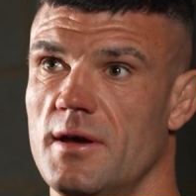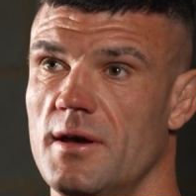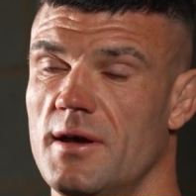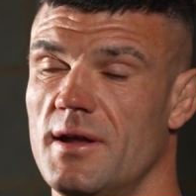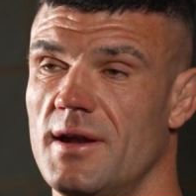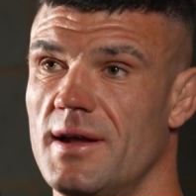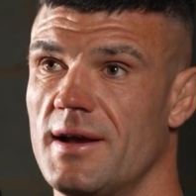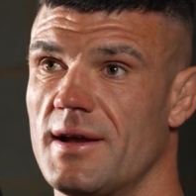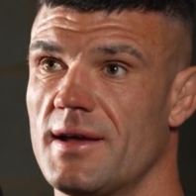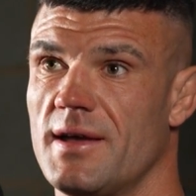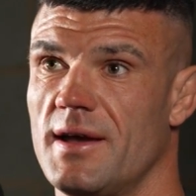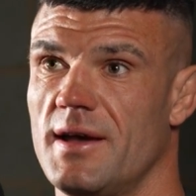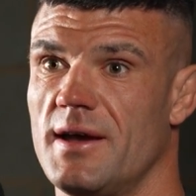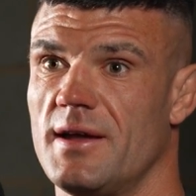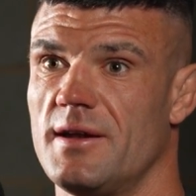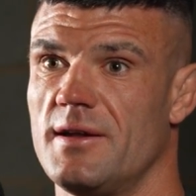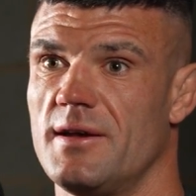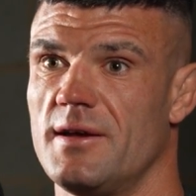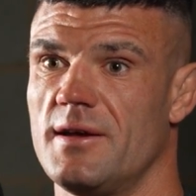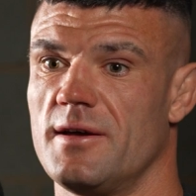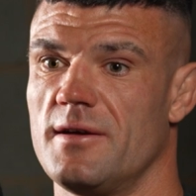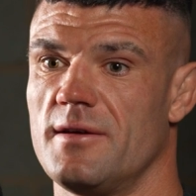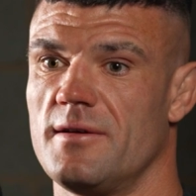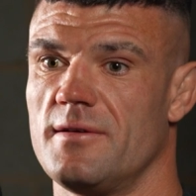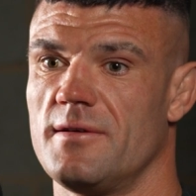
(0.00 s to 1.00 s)
and I don't
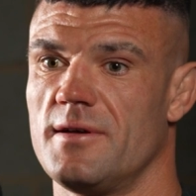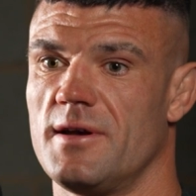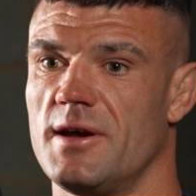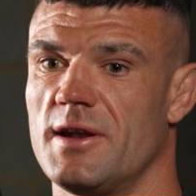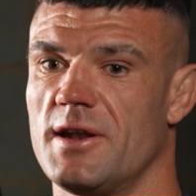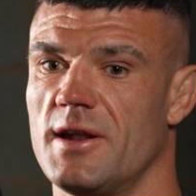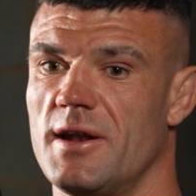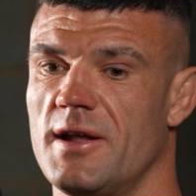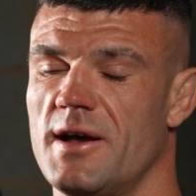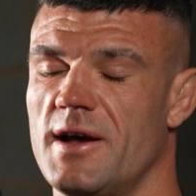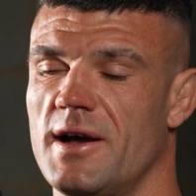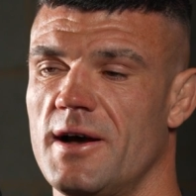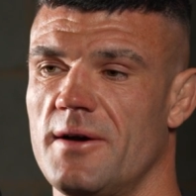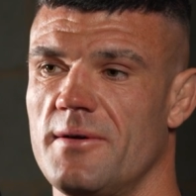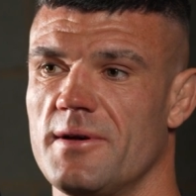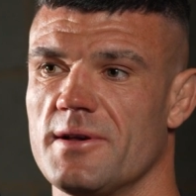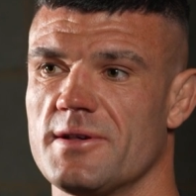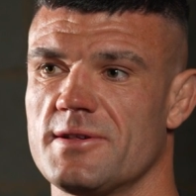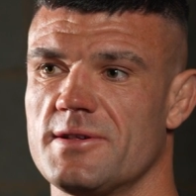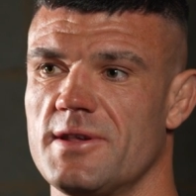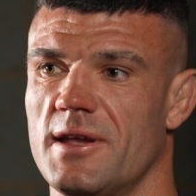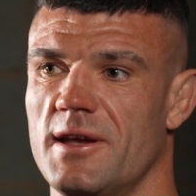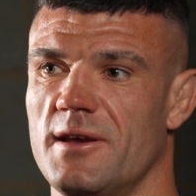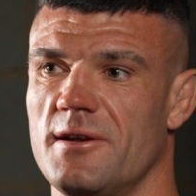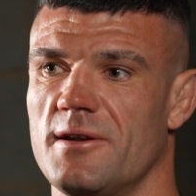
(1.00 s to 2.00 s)
know how I
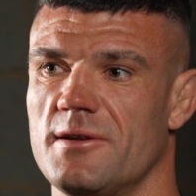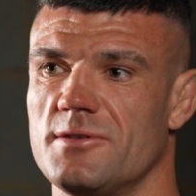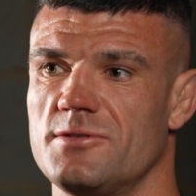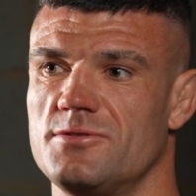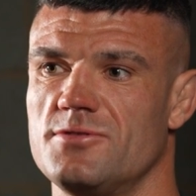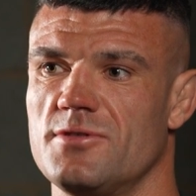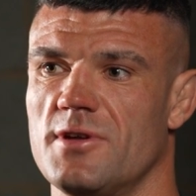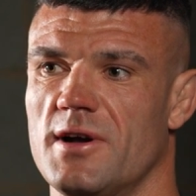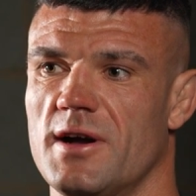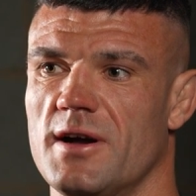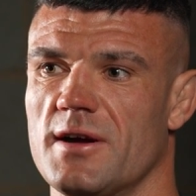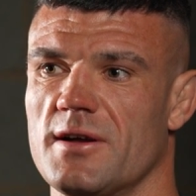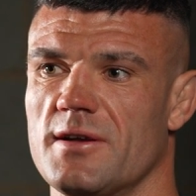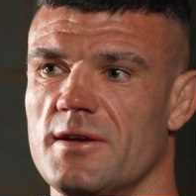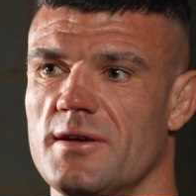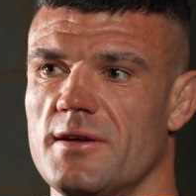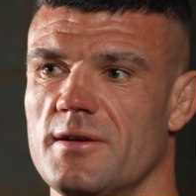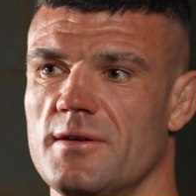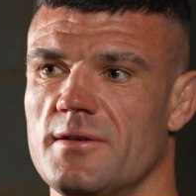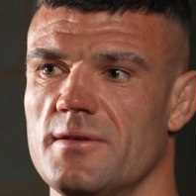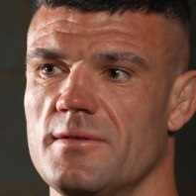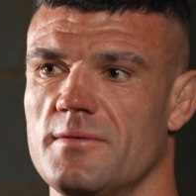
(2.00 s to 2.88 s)
stayed on track,